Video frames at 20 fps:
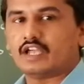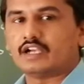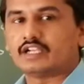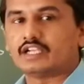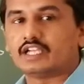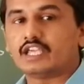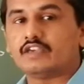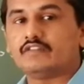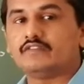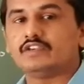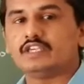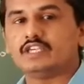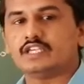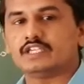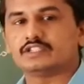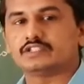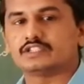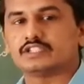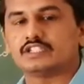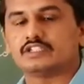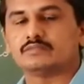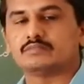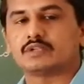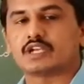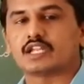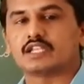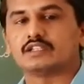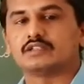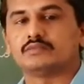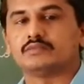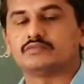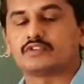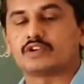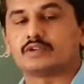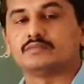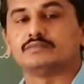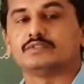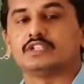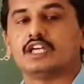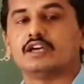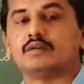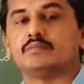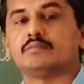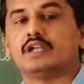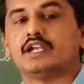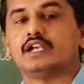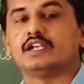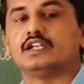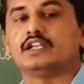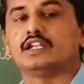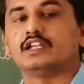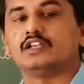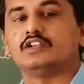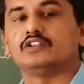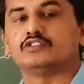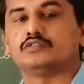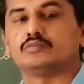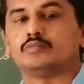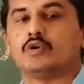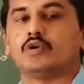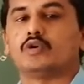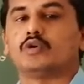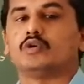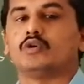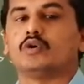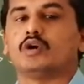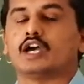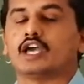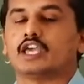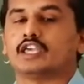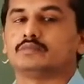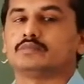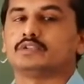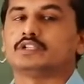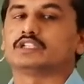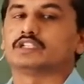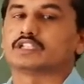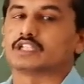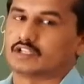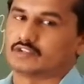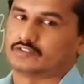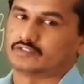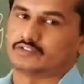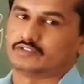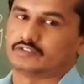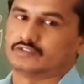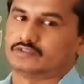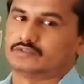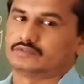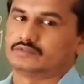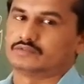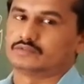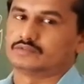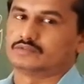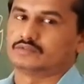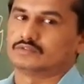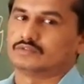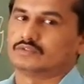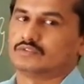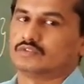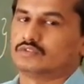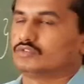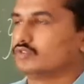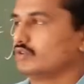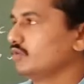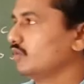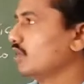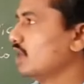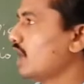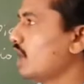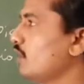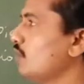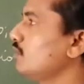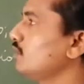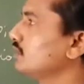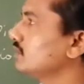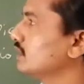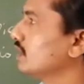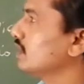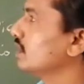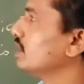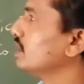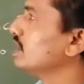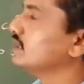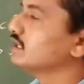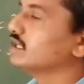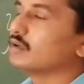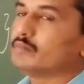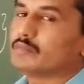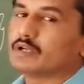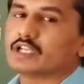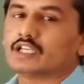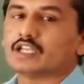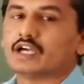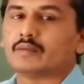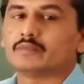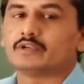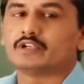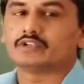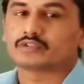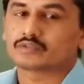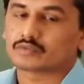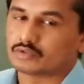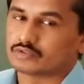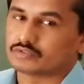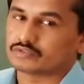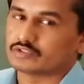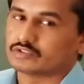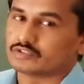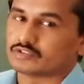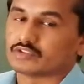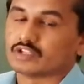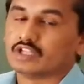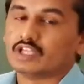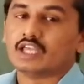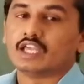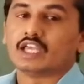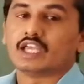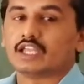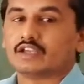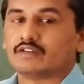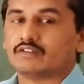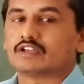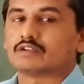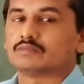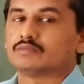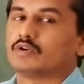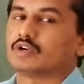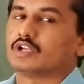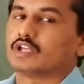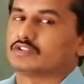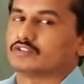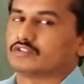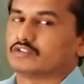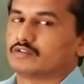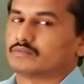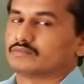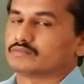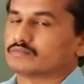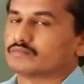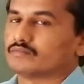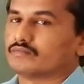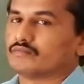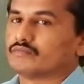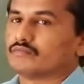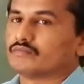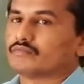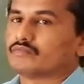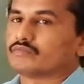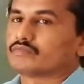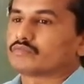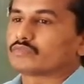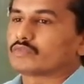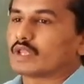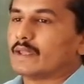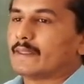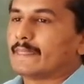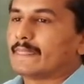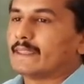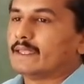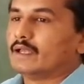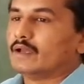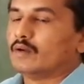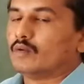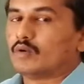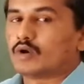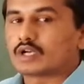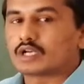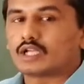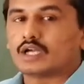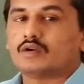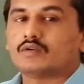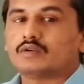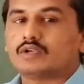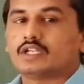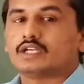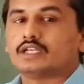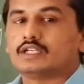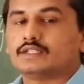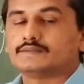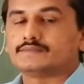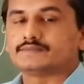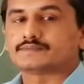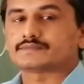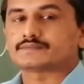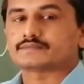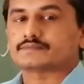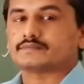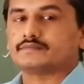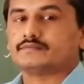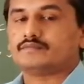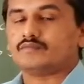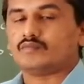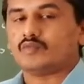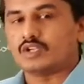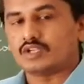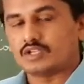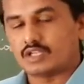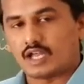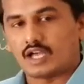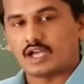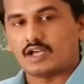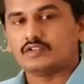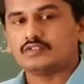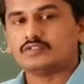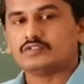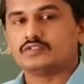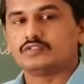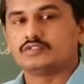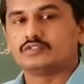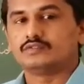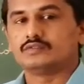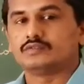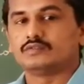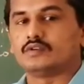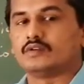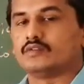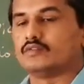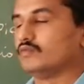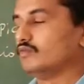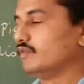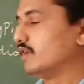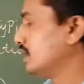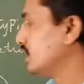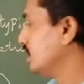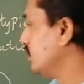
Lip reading: deviation from the Mendel's monohybrid cross. So, how the incomplete dominance questions in your board exam? Work out a cross when the